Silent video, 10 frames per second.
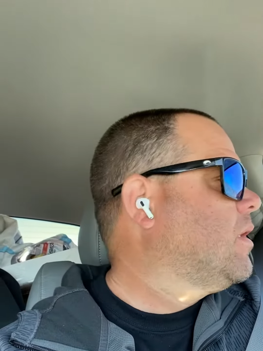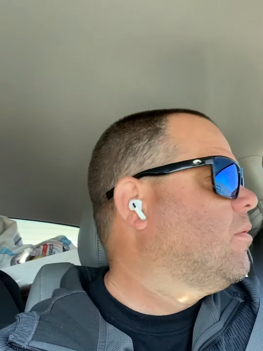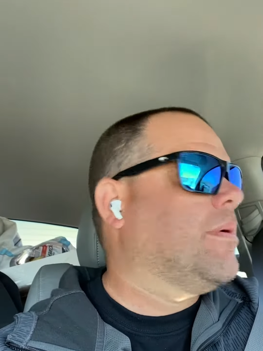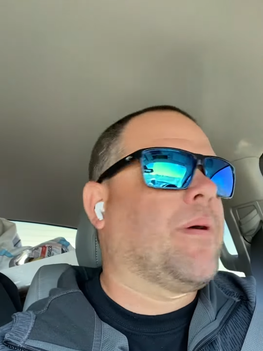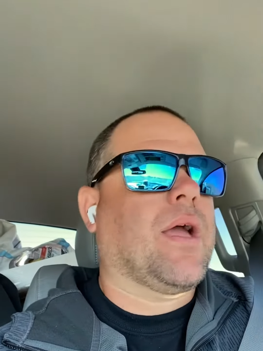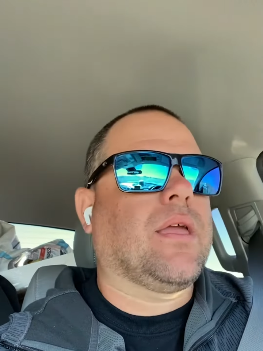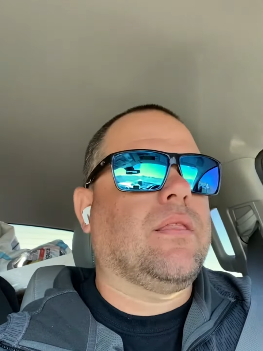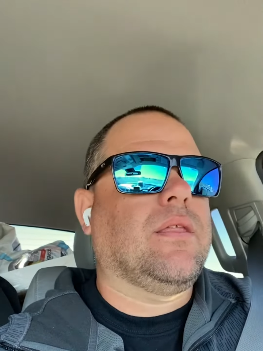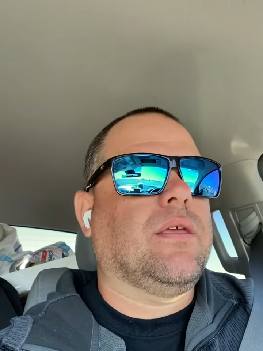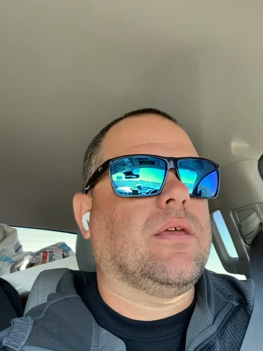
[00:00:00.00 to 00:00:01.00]
We'll be back
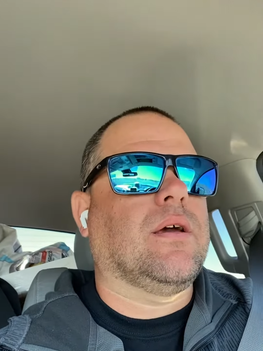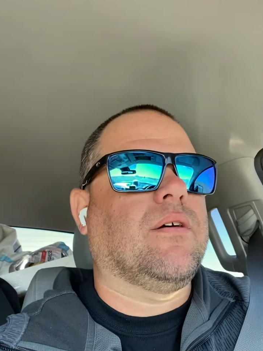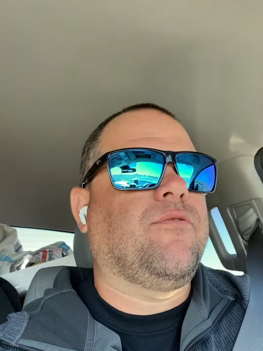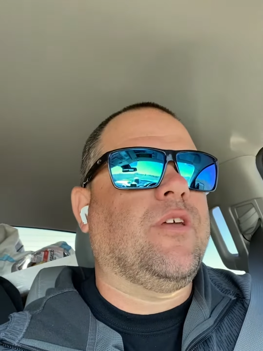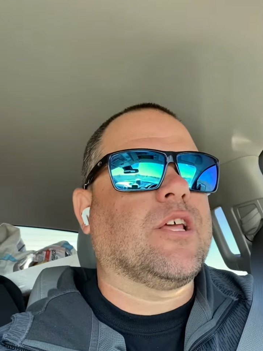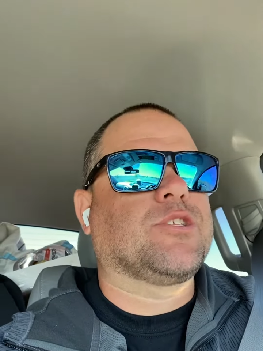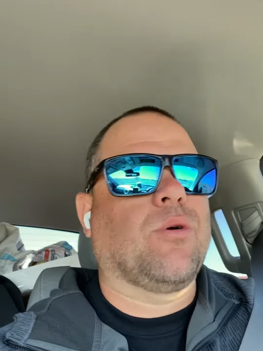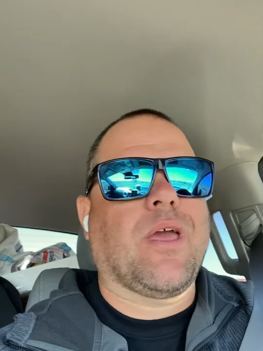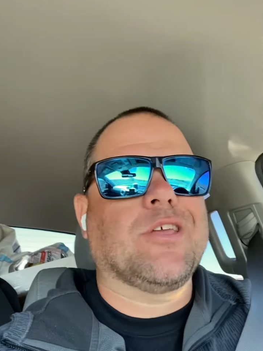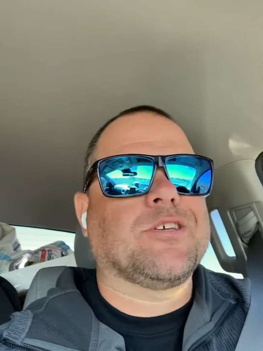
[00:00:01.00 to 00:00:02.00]
in the uh, Phoenix
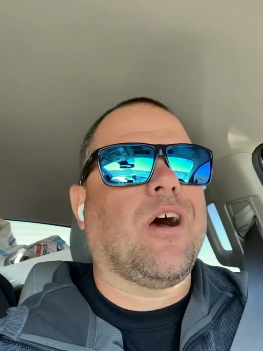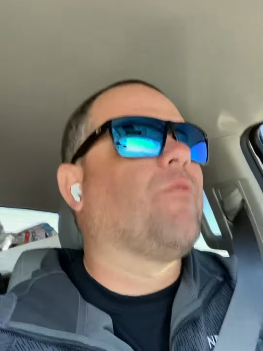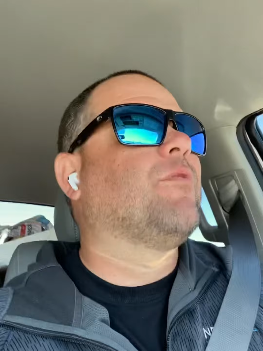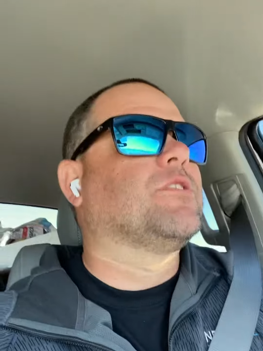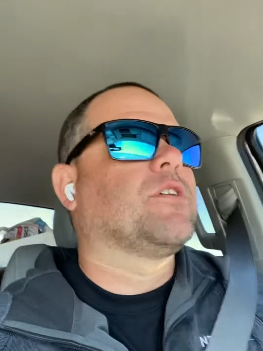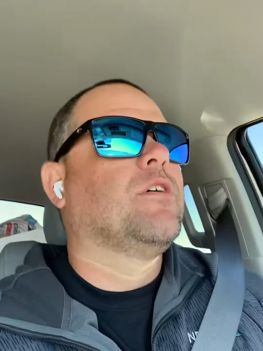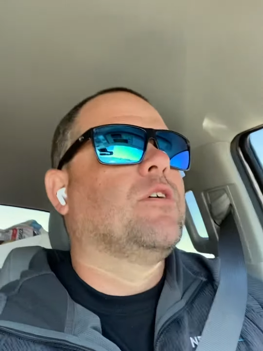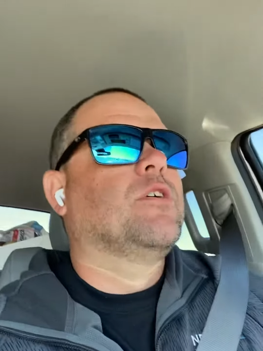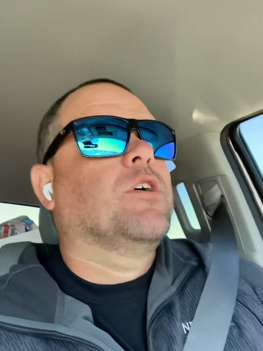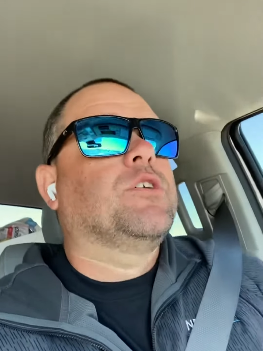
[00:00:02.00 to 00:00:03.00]
location office
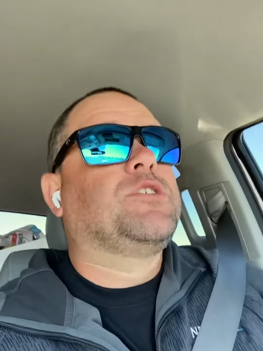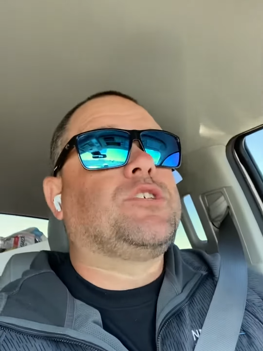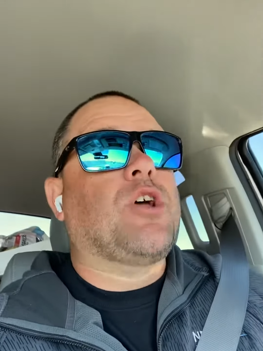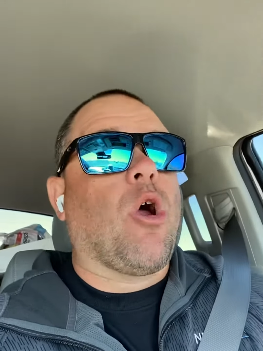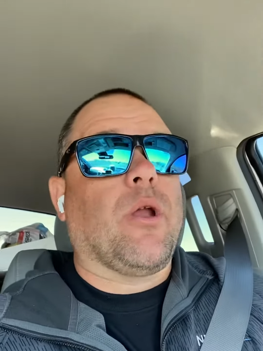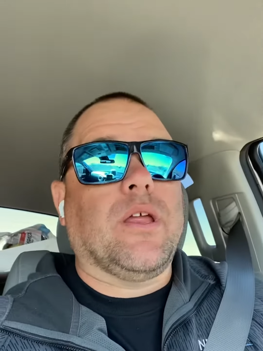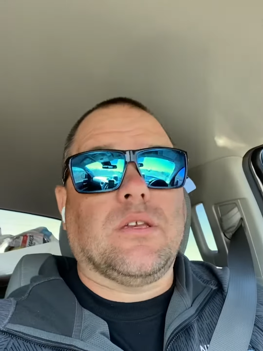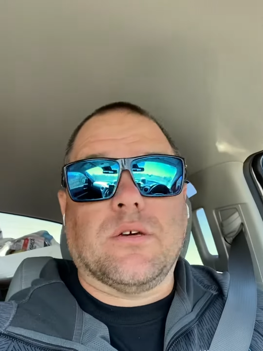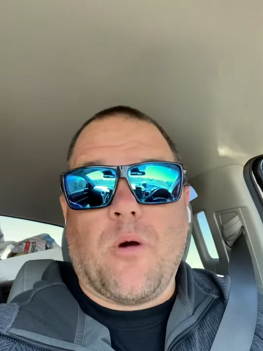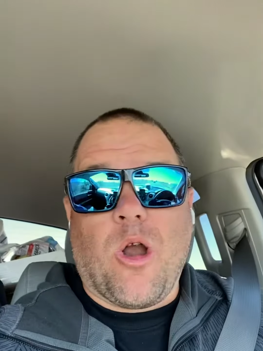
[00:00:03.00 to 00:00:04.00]
starting
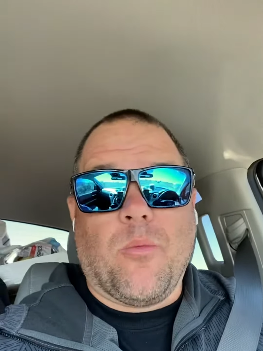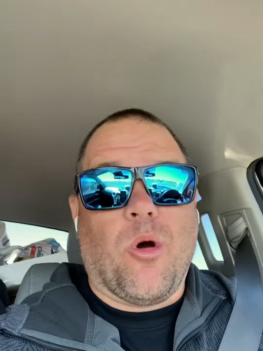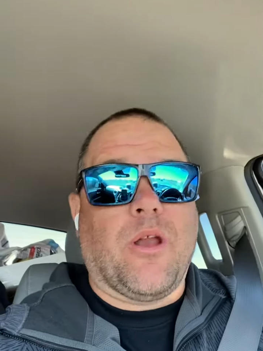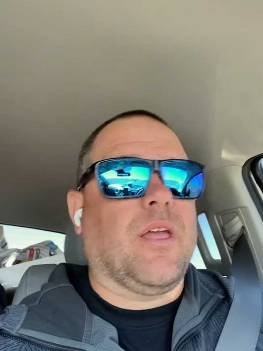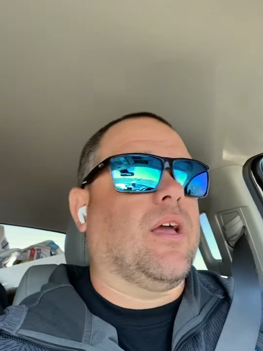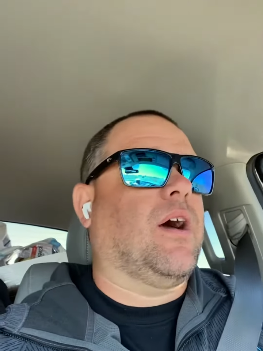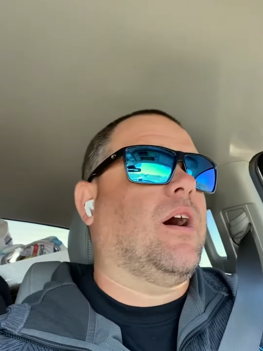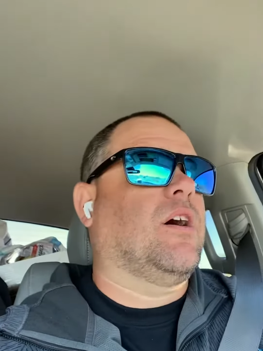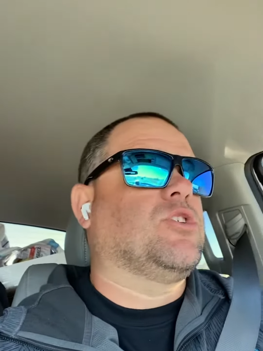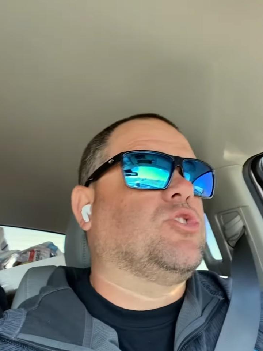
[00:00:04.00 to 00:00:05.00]
tomorrow morning.
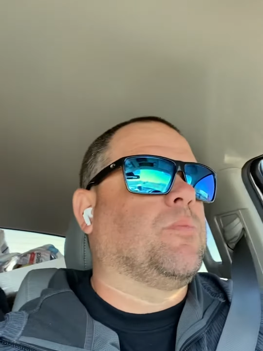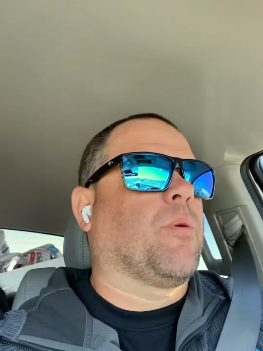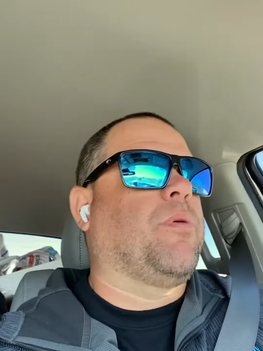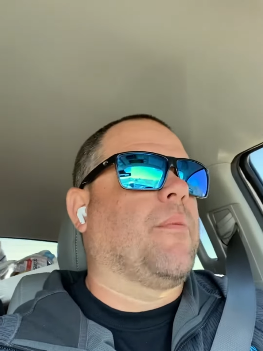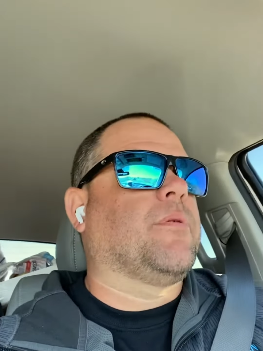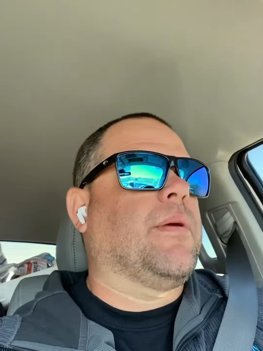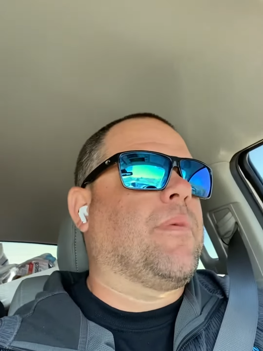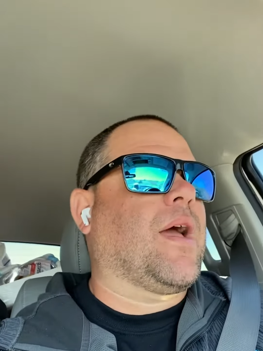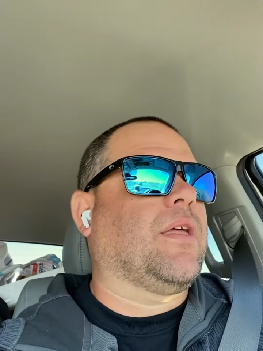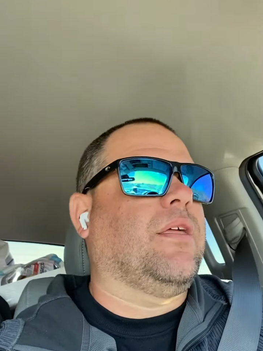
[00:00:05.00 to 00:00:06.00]
Uh, super pumped to be
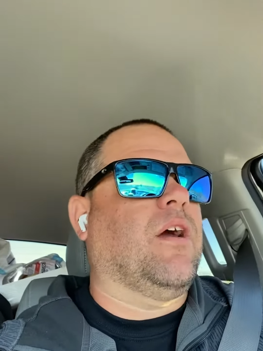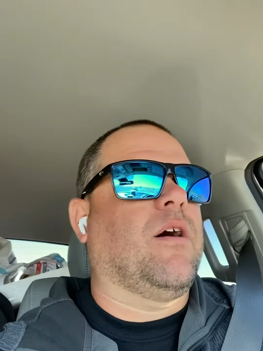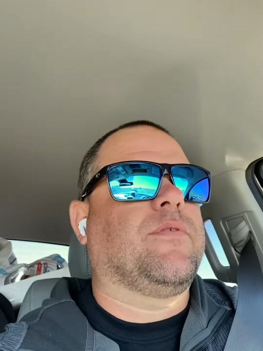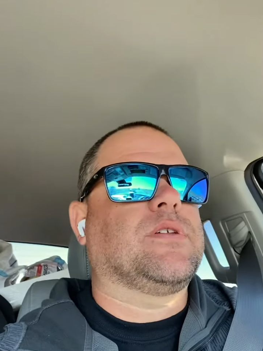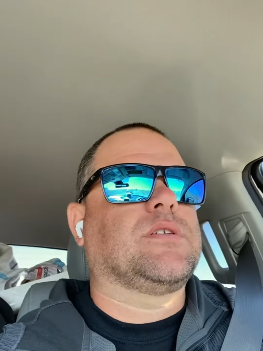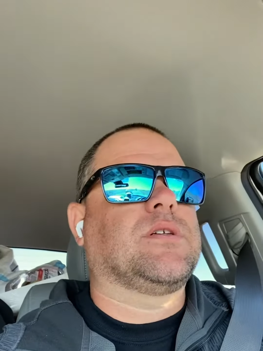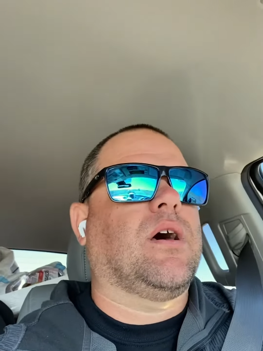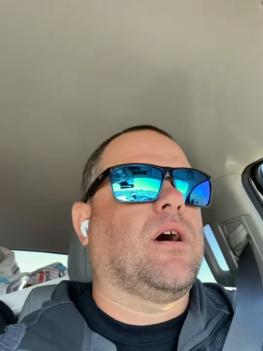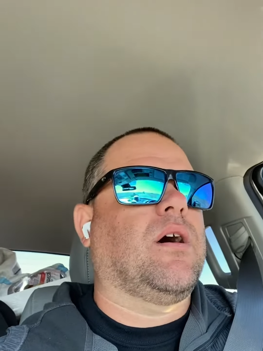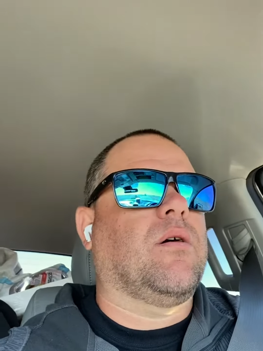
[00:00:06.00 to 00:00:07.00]
back in the office.
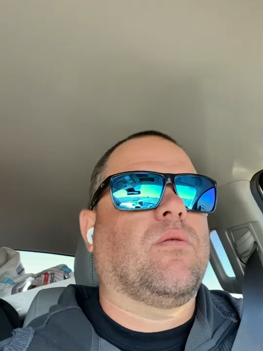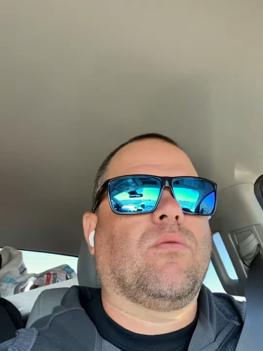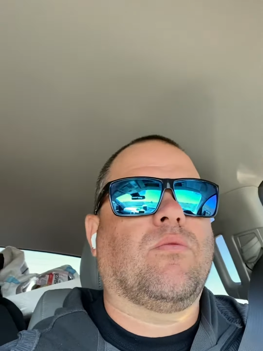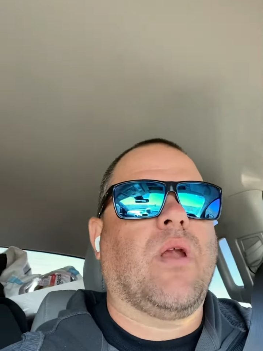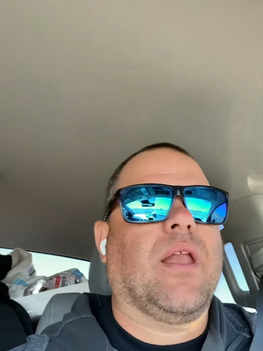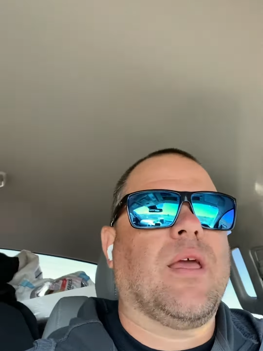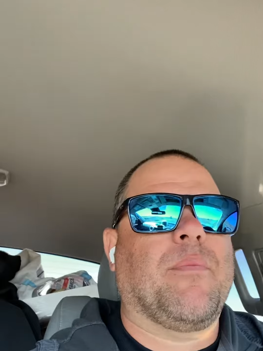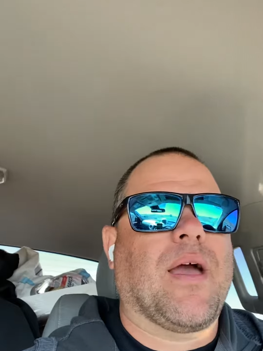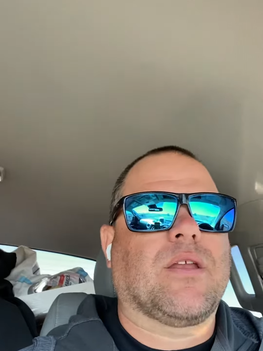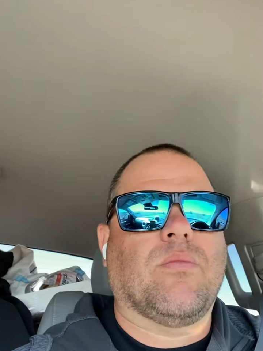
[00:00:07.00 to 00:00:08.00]
Uh, ready to get
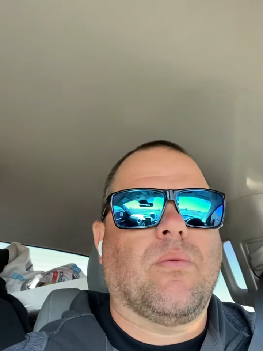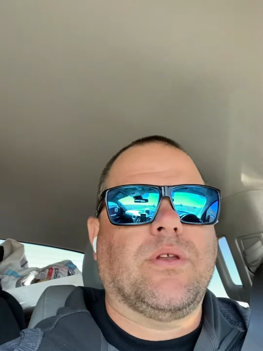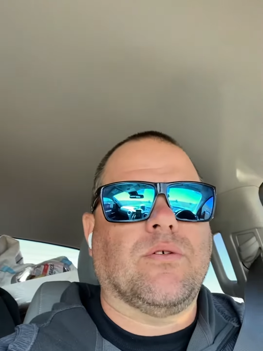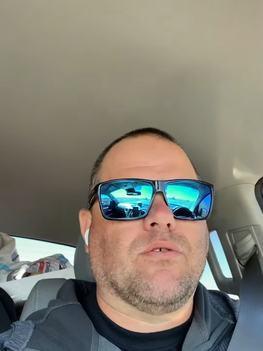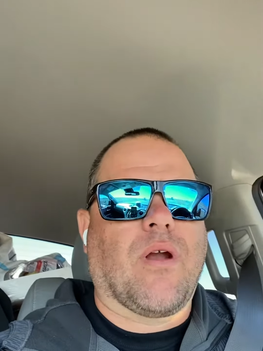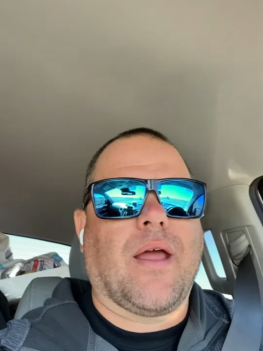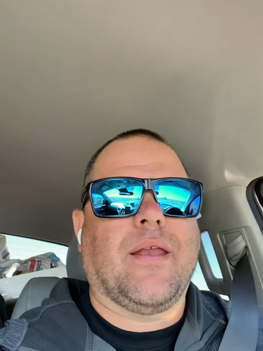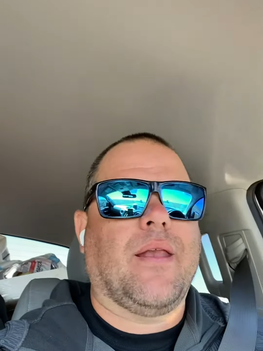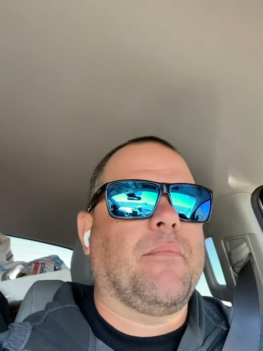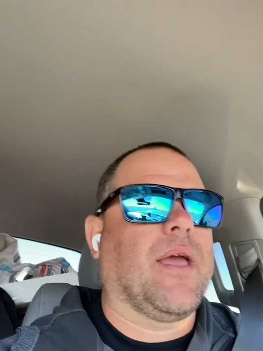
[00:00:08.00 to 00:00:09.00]
back to what we do,
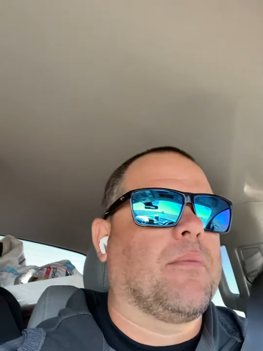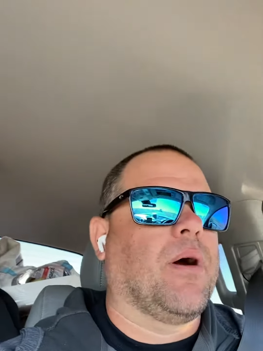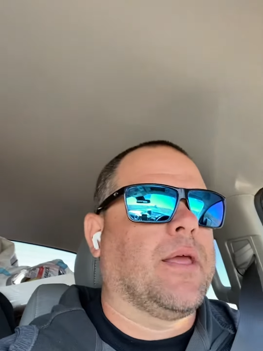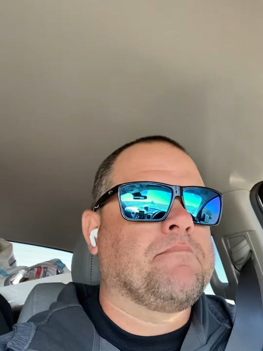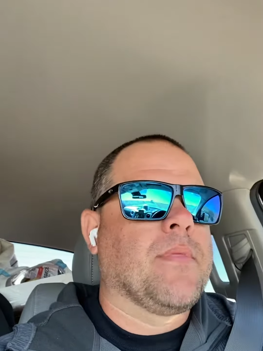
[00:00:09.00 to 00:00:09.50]
grinding and making money.